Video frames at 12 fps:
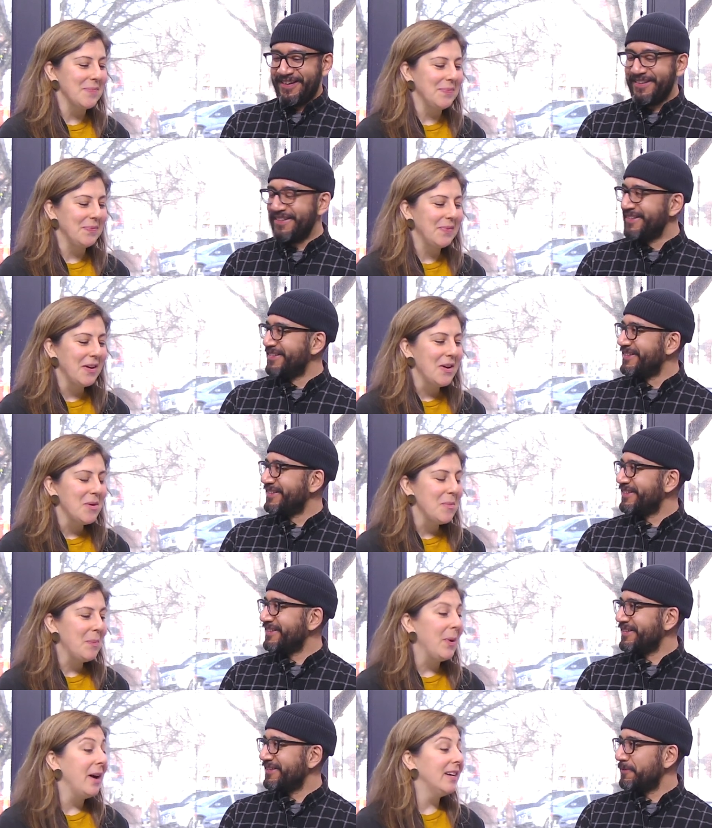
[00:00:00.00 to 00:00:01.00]
Speaker 1: um,
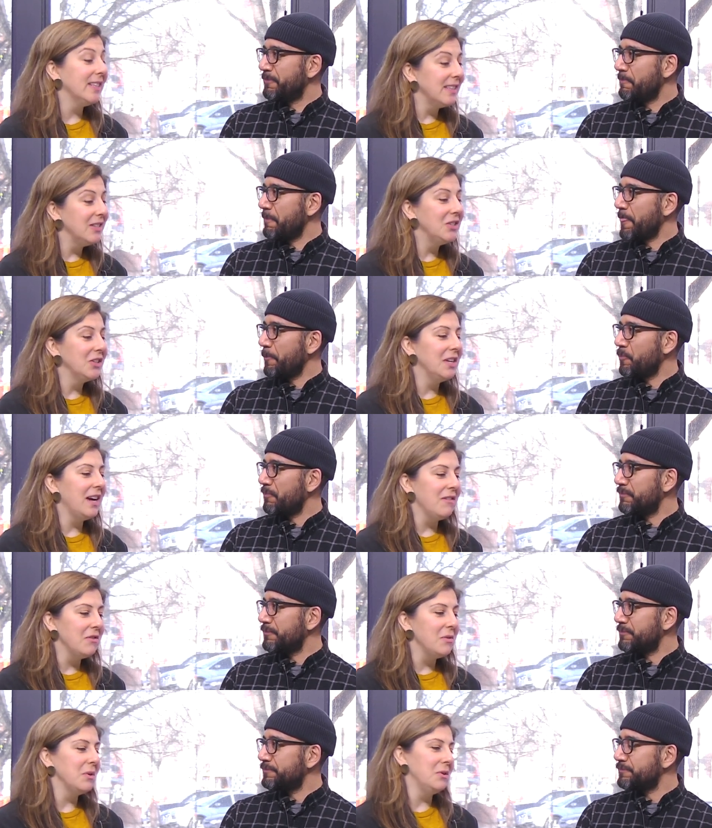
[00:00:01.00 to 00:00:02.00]
but essentially,
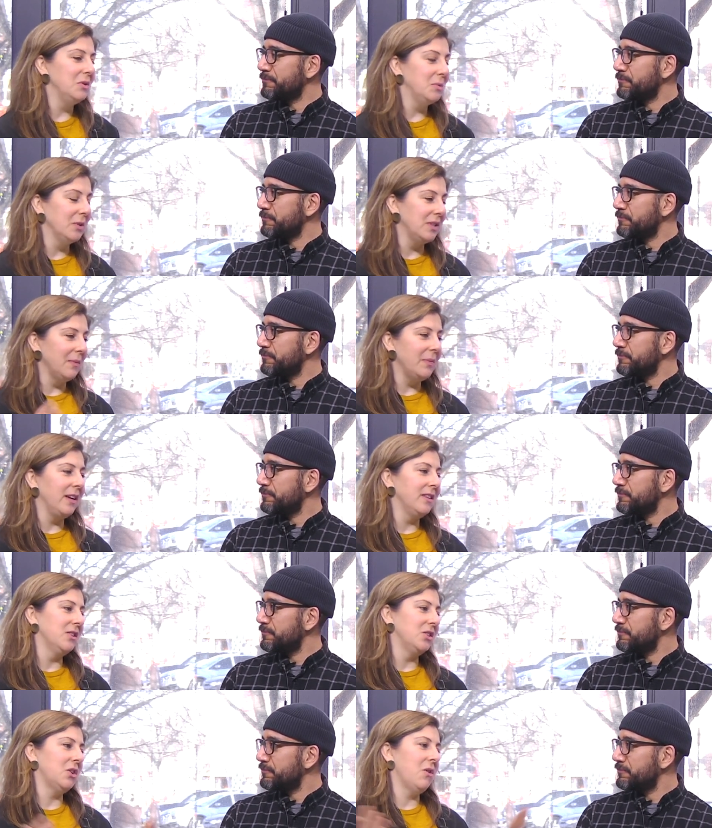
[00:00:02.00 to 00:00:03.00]
everyone who's put something in
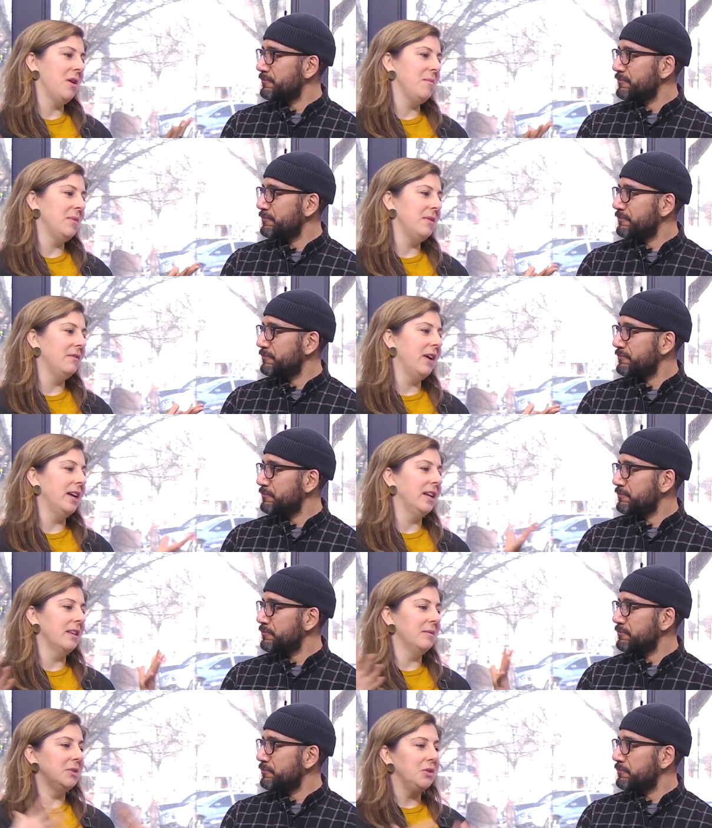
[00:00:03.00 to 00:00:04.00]
the show, I'm inviting
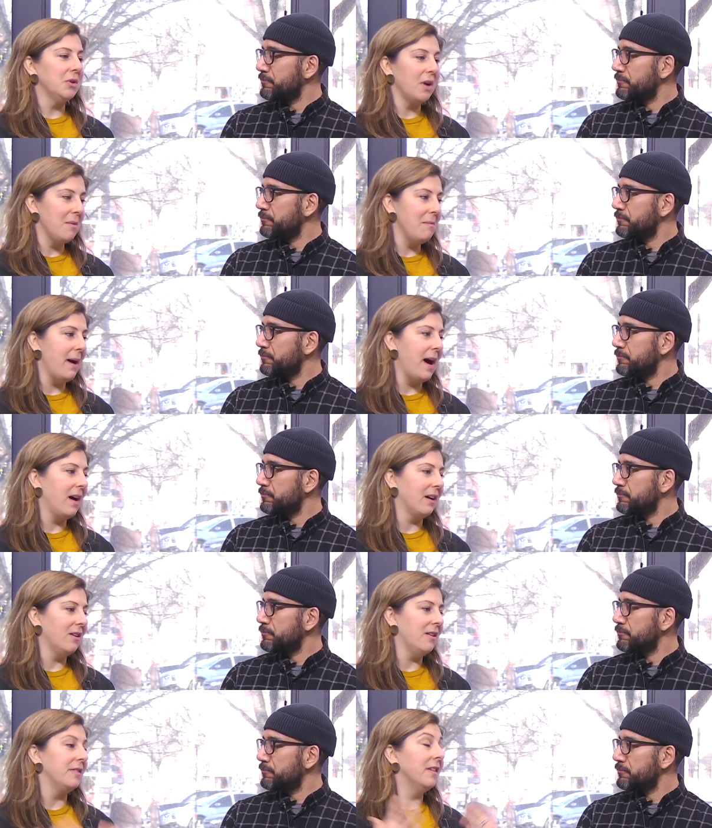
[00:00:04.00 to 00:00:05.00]
them to come
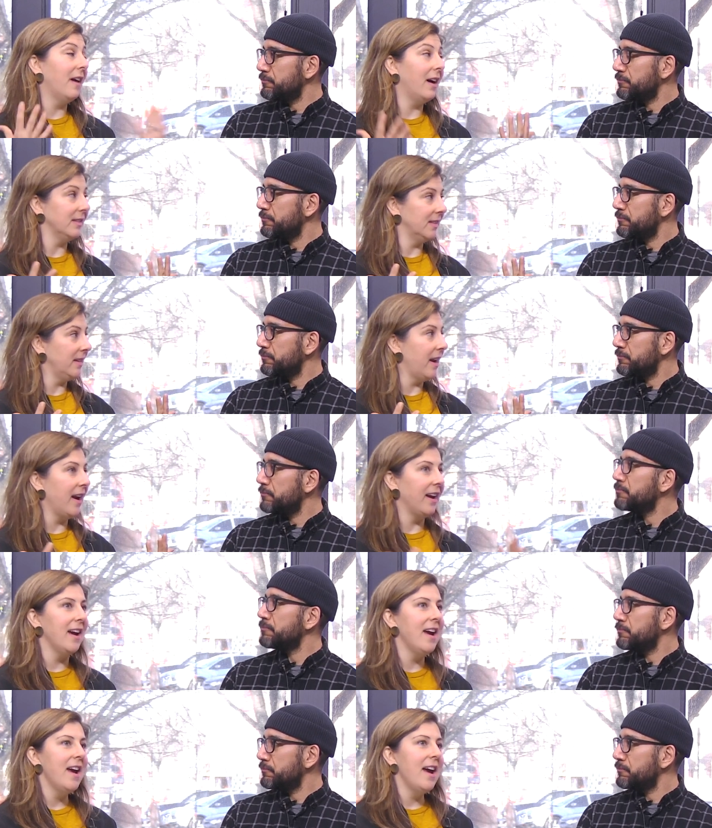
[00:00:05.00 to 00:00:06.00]
back on the last
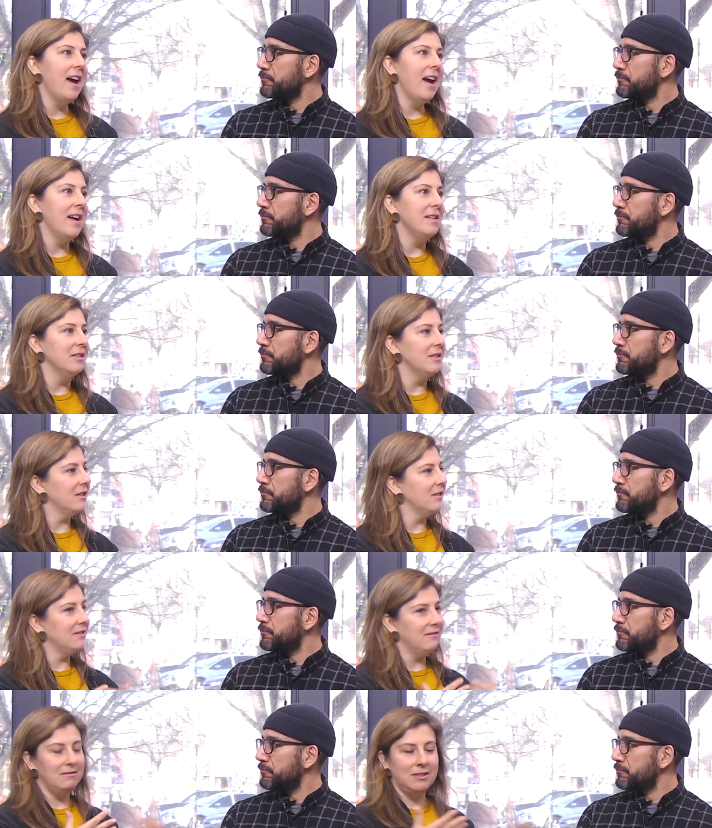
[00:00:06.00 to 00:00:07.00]
day and
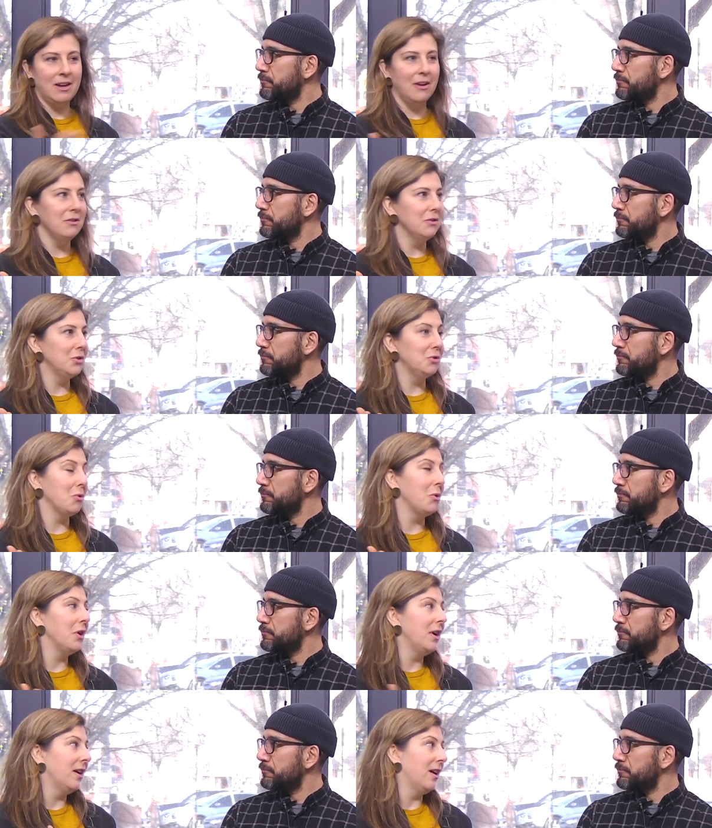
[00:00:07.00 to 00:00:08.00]
tell the
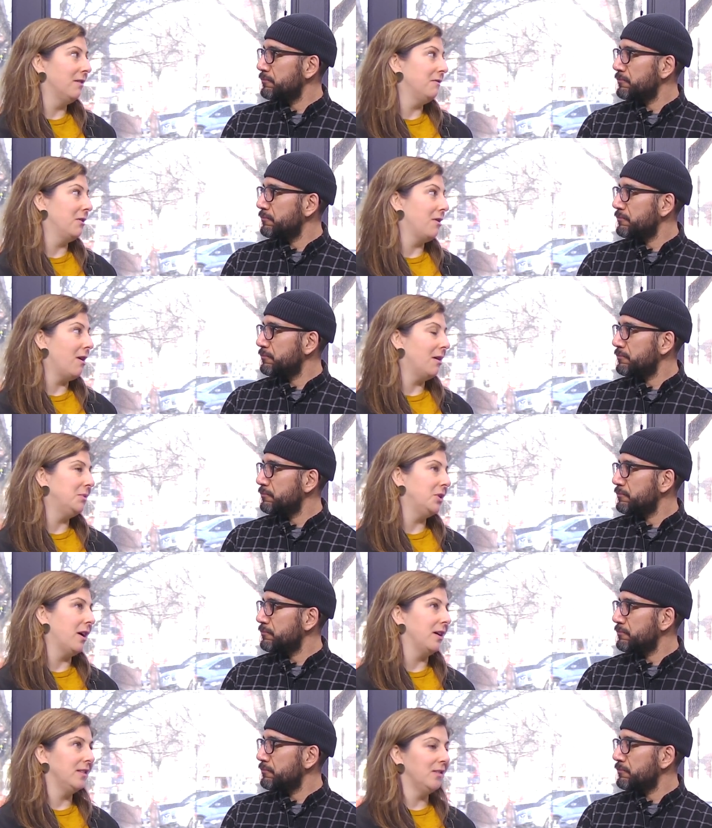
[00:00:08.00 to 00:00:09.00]
story of their
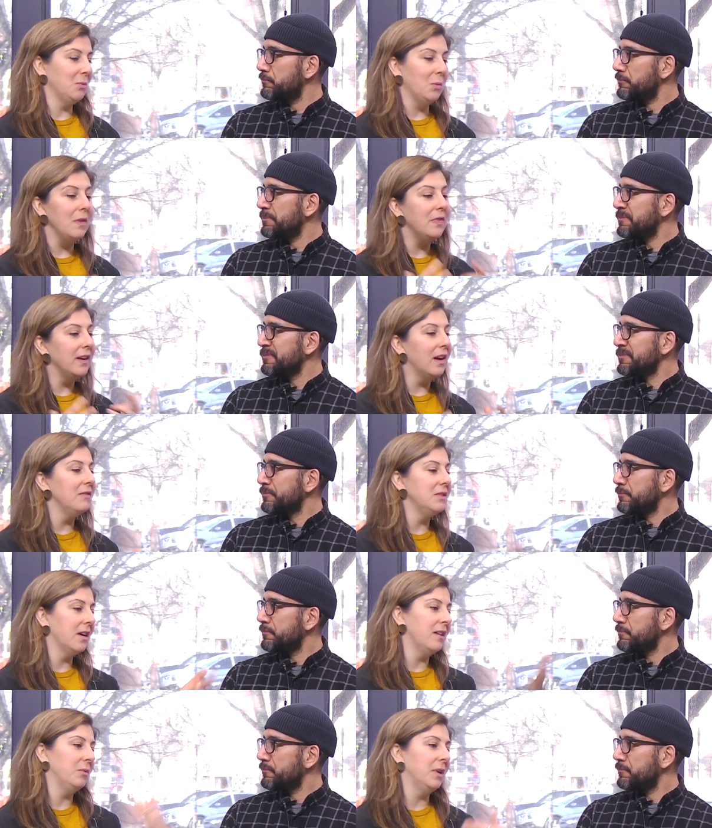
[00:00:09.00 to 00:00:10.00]
object. One thing I've
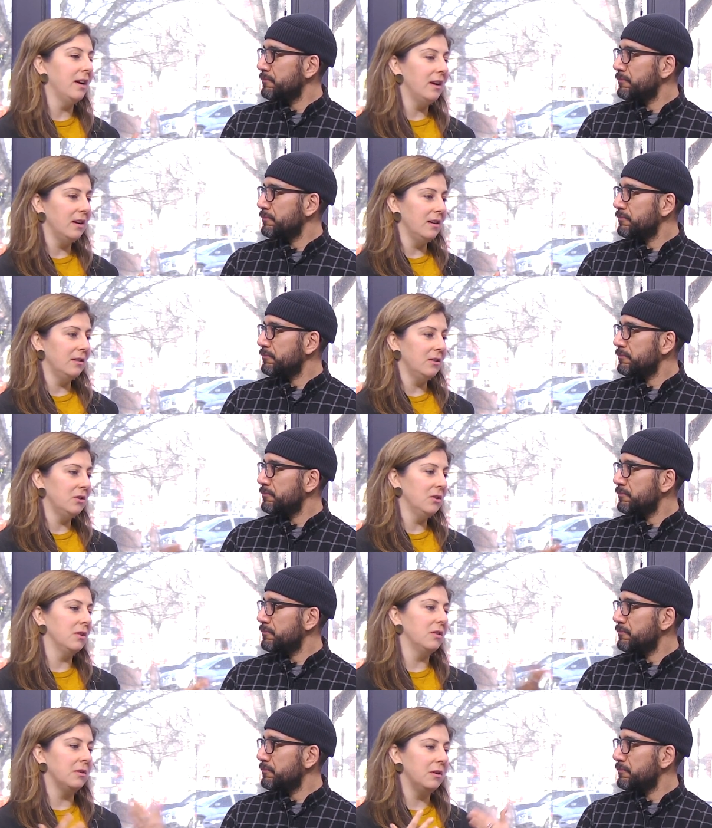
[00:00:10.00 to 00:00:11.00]
done when I
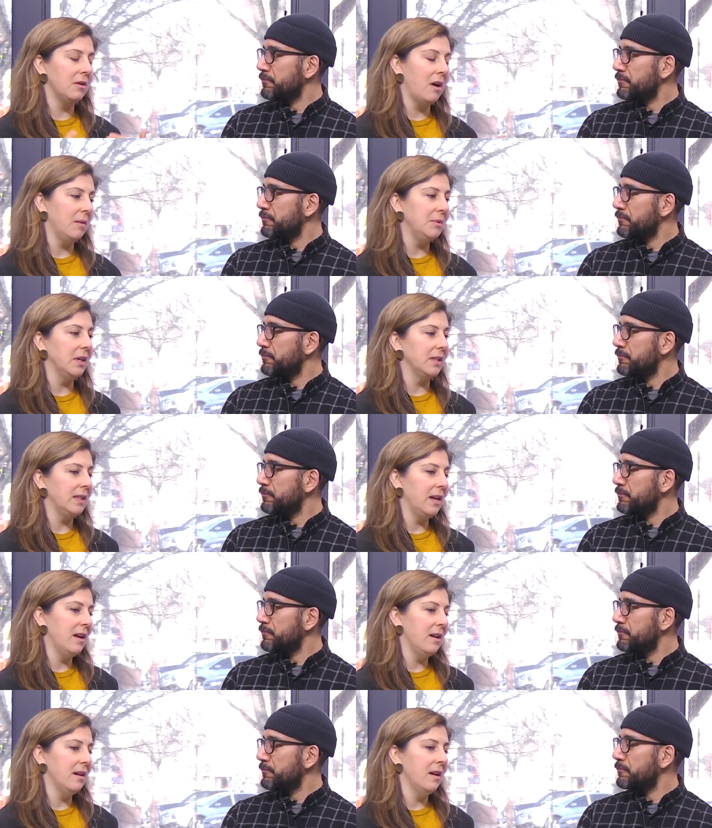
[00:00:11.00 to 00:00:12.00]
took the objects
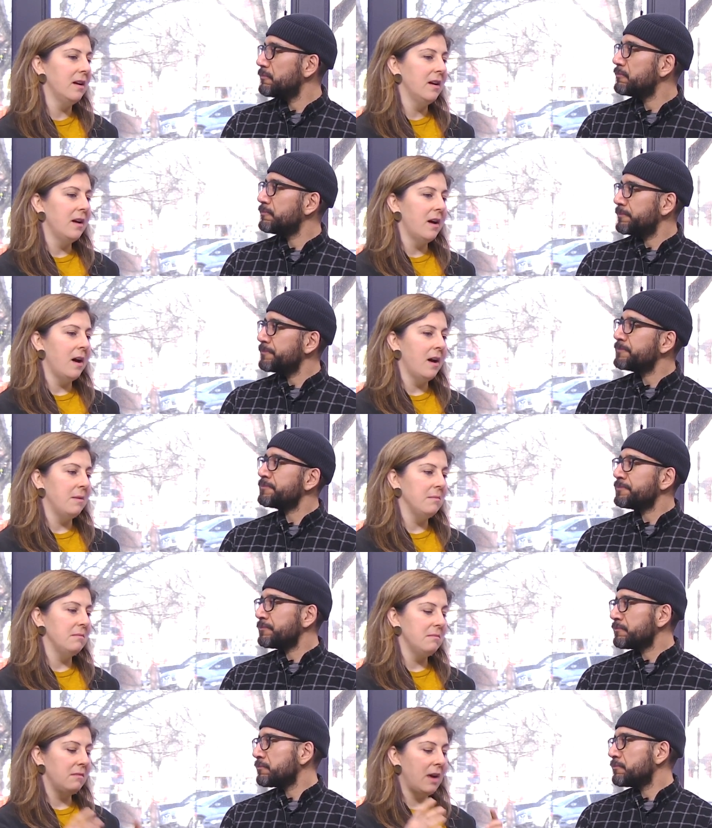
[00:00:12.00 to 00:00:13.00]
in,
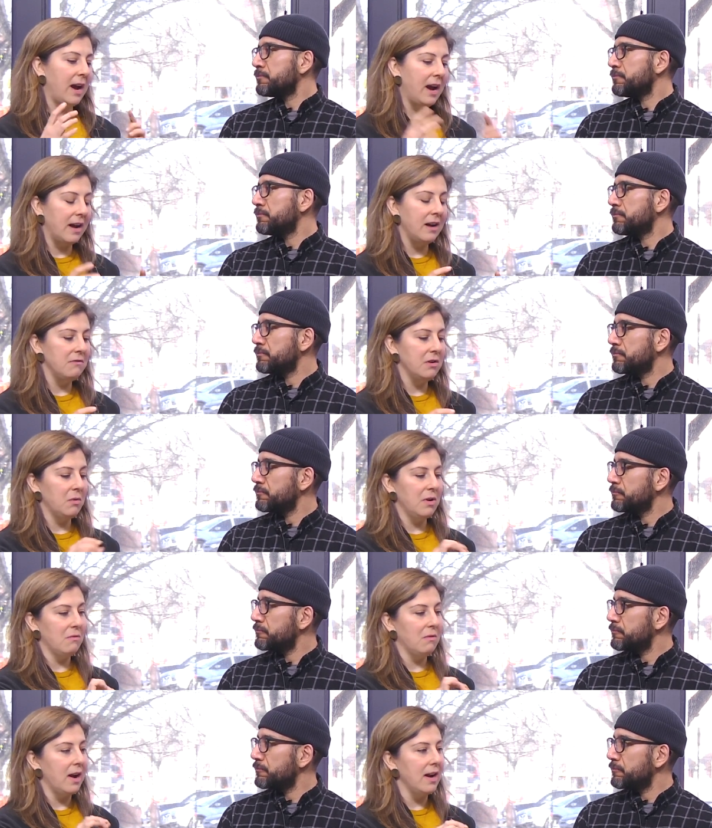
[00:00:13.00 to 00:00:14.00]
um, I had
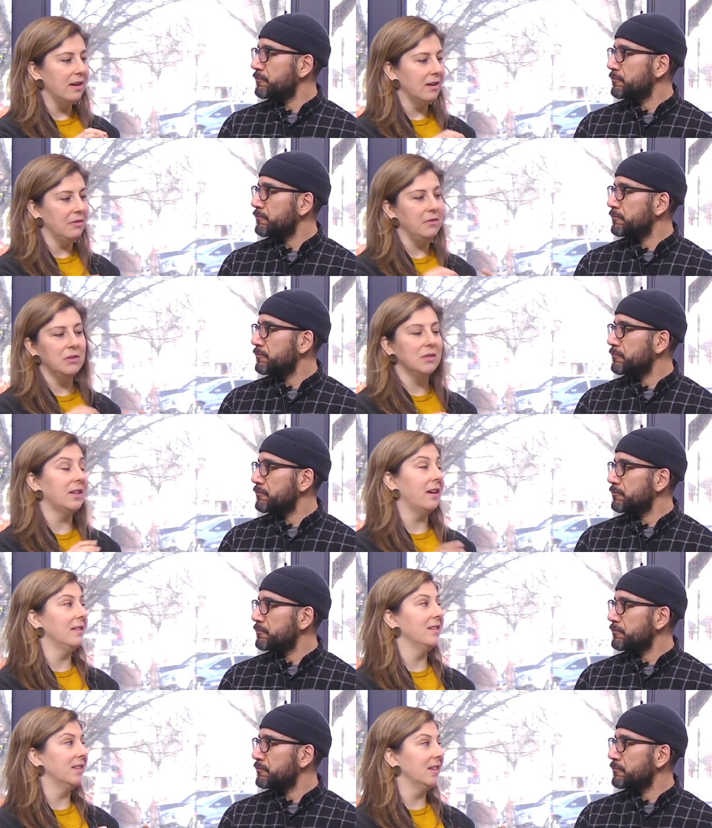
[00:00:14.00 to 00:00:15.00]
everyone write a few
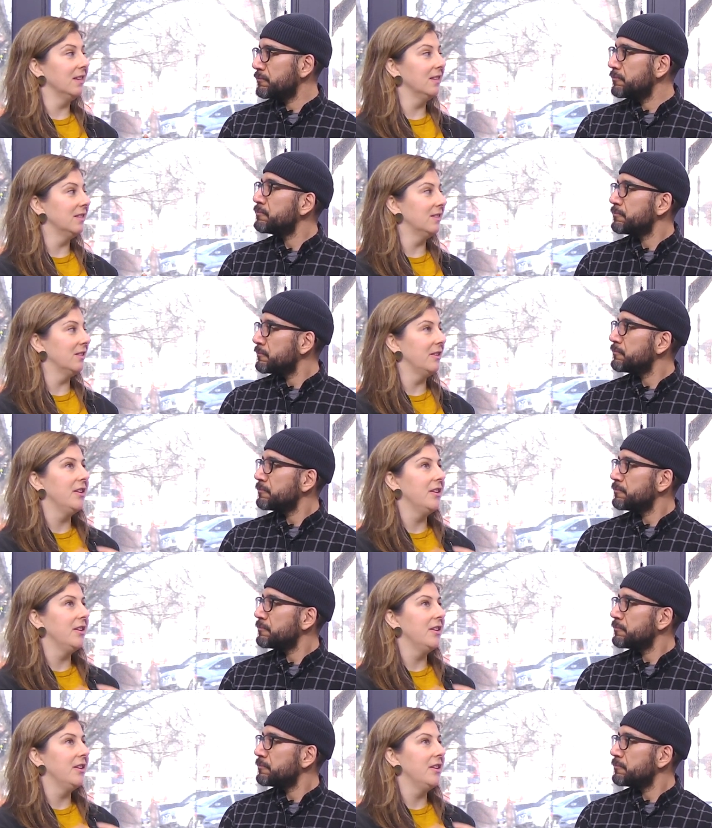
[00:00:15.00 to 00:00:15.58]
sentences